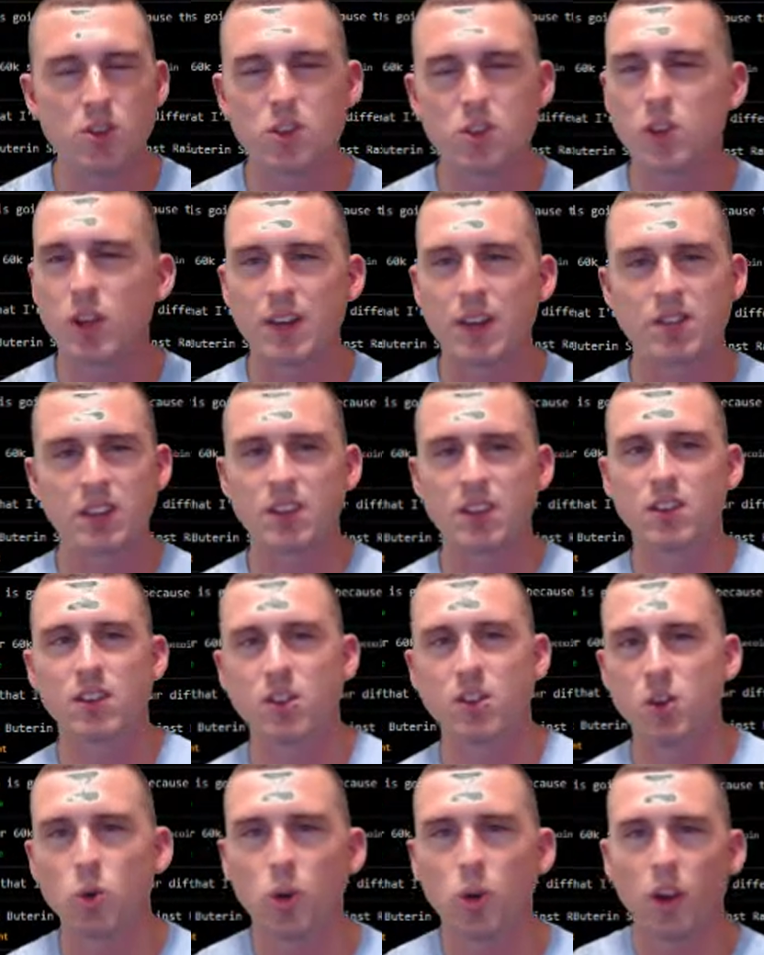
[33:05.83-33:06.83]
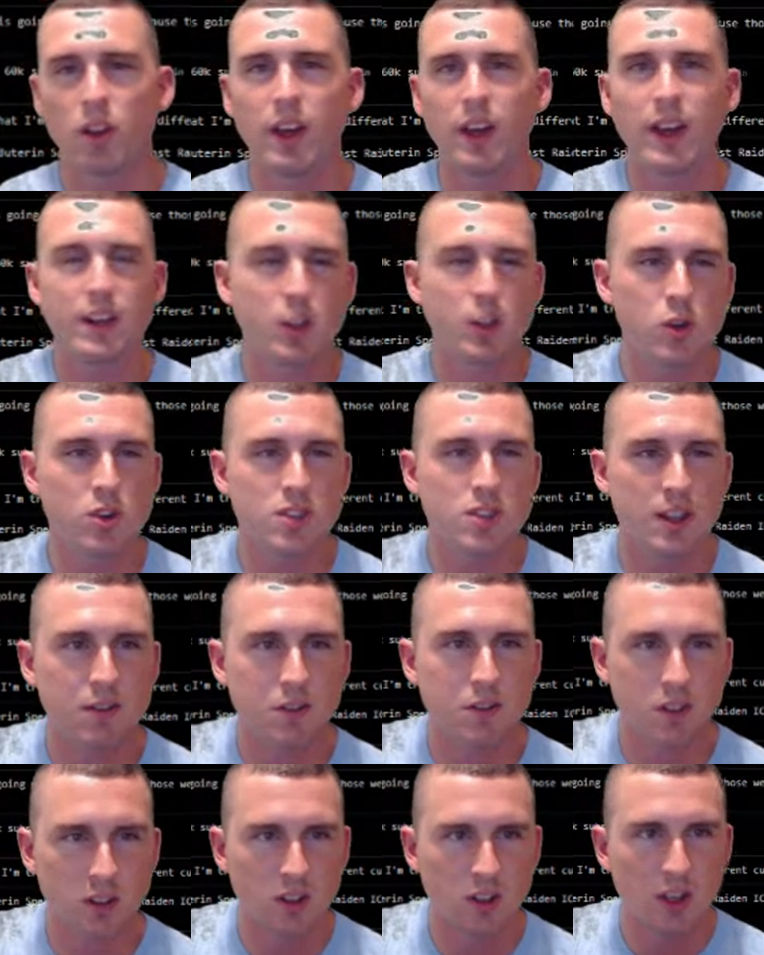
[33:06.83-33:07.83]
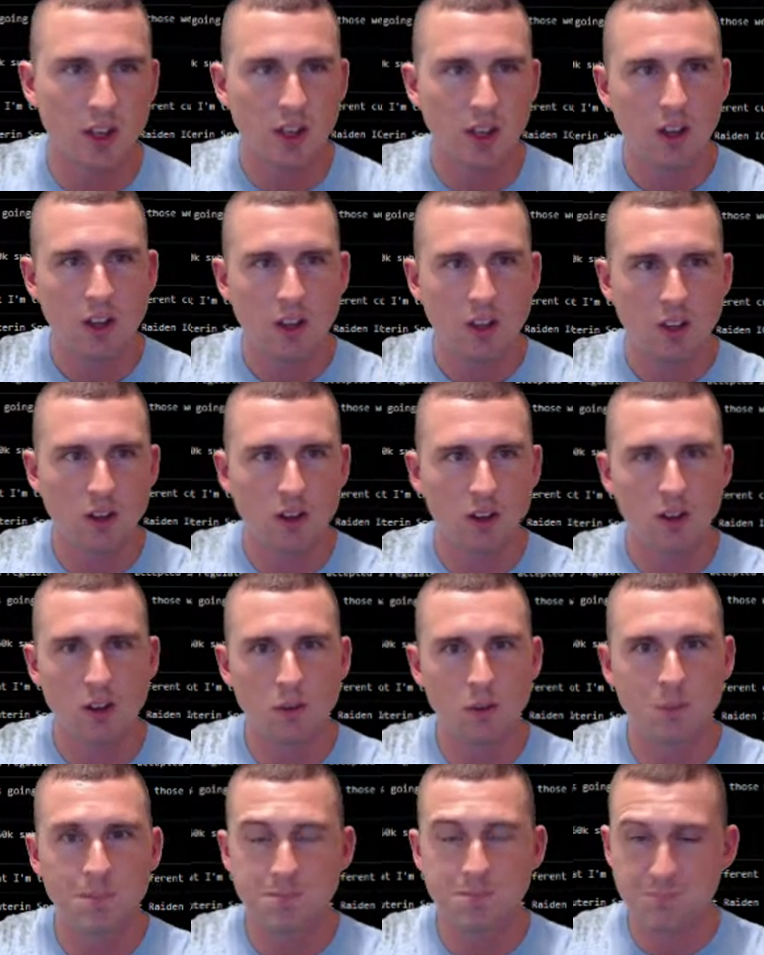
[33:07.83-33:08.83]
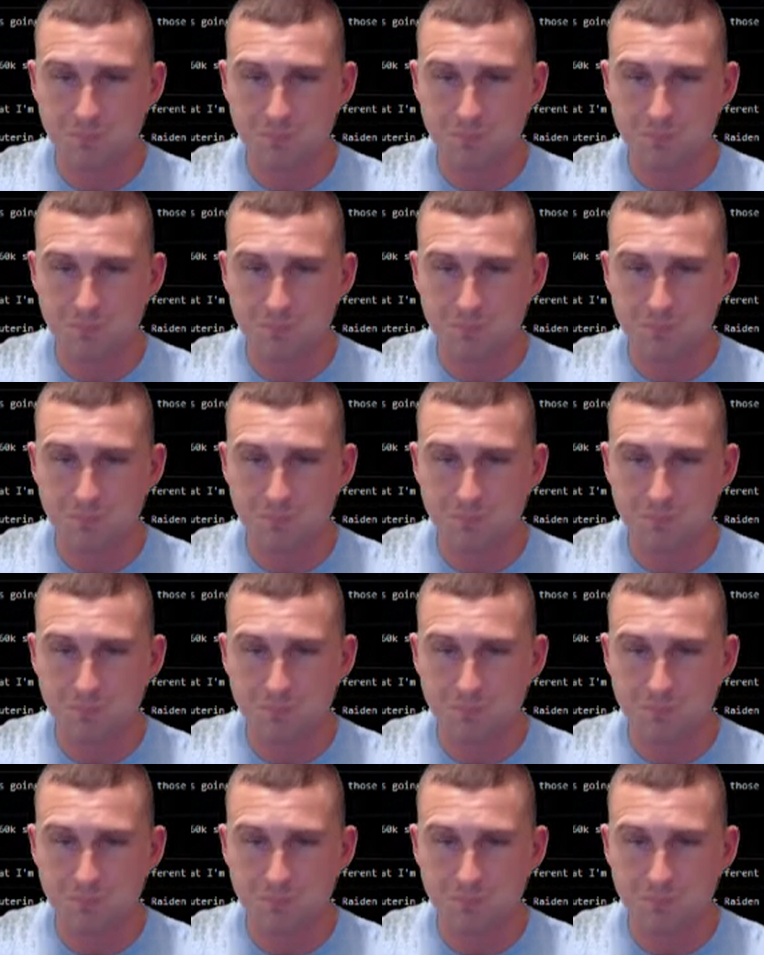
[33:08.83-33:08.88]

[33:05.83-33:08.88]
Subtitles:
You don't have to do all that. You just have to go